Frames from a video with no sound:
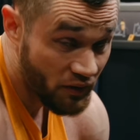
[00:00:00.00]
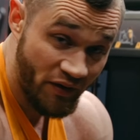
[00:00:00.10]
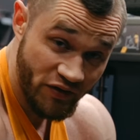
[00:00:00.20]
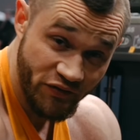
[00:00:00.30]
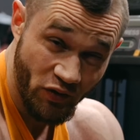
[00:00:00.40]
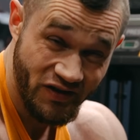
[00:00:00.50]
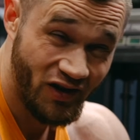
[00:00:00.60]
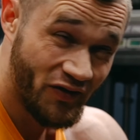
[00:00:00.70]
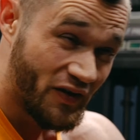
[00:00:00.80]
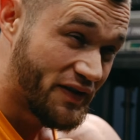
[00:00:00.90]
believe that was
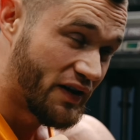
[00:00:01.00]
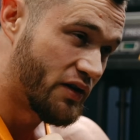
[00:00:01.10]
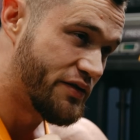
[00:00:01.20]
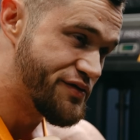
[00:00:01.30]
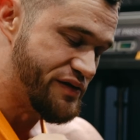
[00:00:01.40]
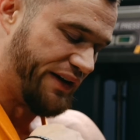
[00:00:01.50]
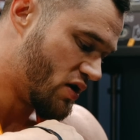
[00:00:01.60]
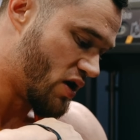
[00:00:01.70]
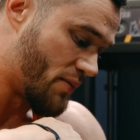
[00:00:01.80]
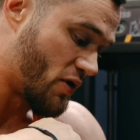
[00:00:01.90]
14 or 15.
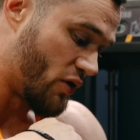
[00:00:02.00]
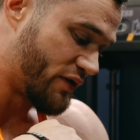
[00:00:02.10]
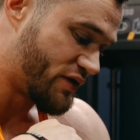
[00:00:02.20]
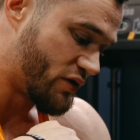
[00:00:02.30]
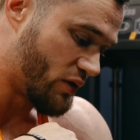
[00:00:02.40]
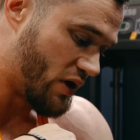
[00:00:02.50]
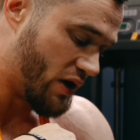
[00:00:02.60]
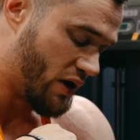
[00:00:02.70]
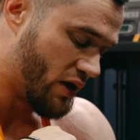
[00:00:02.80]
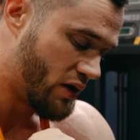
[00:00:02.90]
I'm going
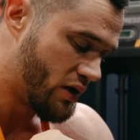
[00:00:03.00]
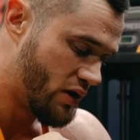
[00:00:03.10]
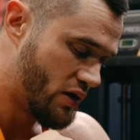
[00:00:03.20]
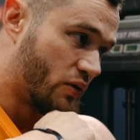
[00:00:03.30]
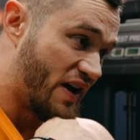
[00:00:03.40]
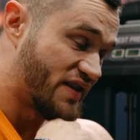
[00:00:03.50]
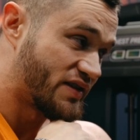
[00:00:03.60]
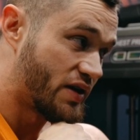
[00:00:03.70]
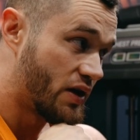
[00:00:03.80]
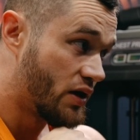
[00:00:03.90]
to
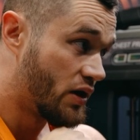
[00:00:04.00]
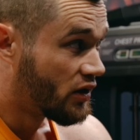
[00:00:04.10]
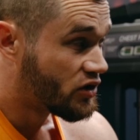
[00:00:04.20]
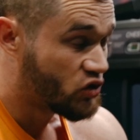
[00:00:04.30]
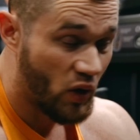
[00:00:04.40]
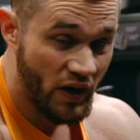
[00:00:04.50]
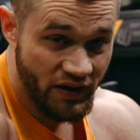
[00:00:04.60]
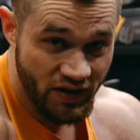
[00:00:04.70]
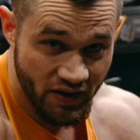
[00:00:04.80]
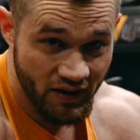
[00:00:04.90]
rest
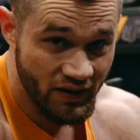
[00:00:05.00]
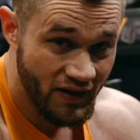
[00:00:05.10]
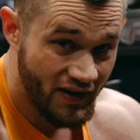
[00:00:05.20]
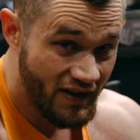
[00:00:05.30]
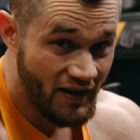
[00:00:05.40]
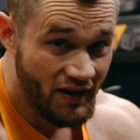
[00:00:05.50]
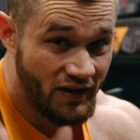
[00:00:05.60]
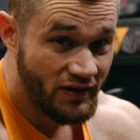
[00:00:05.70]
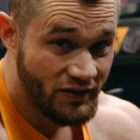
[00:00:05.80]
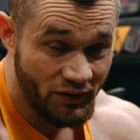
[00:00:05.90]
20
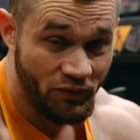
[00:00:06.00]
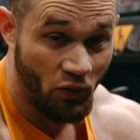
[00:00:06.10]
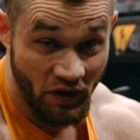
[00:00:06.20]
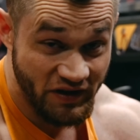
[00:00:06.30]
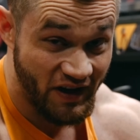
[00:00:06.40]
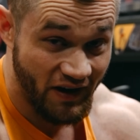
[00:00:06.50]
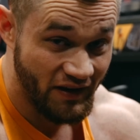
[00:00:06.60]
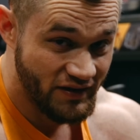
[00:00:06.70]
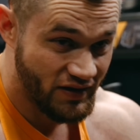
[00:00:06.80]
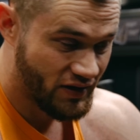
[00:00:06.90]
to 40
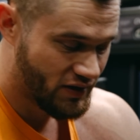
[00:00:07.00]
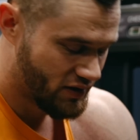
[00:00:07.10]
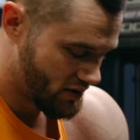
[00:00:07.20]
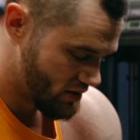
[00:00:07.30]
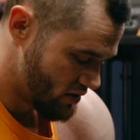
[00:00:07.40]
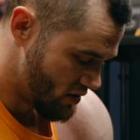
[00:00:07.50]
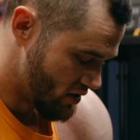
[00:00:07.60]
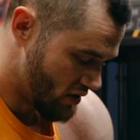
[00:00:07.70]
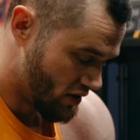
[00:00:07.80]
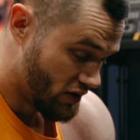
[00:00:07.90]
seconds
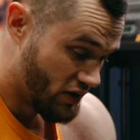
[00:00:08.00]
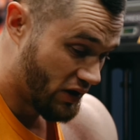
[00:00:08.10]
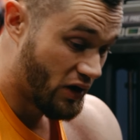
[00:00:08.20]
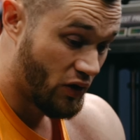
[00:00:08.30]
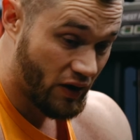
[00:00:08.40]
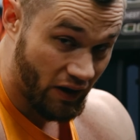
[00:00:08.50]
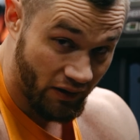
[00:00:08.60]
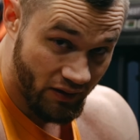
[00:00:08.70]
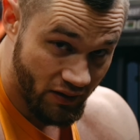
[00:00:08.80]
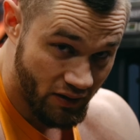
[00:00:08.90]
and go again.